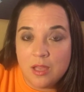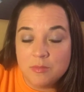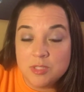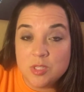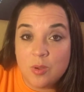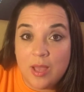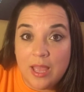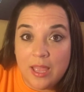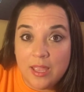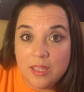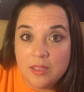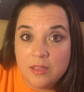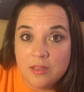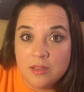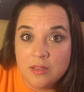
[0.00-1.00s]
So
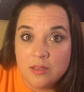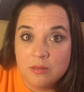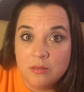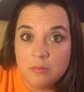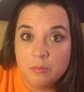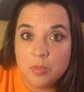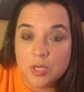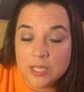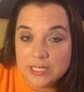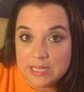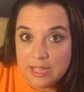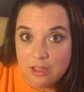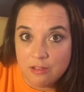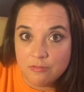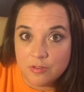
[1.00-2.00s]
I book
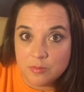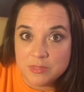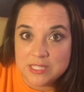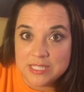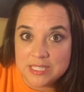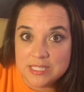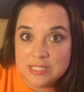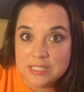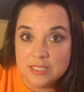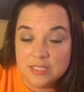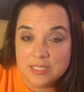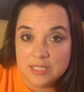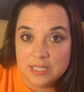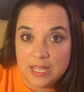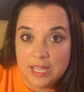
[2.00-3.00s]
now from 6
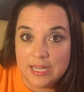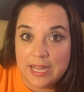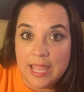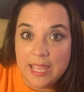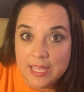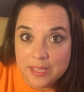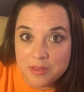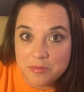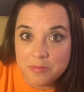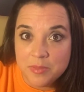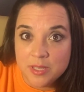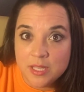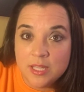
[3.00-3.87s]
to 9 a.m.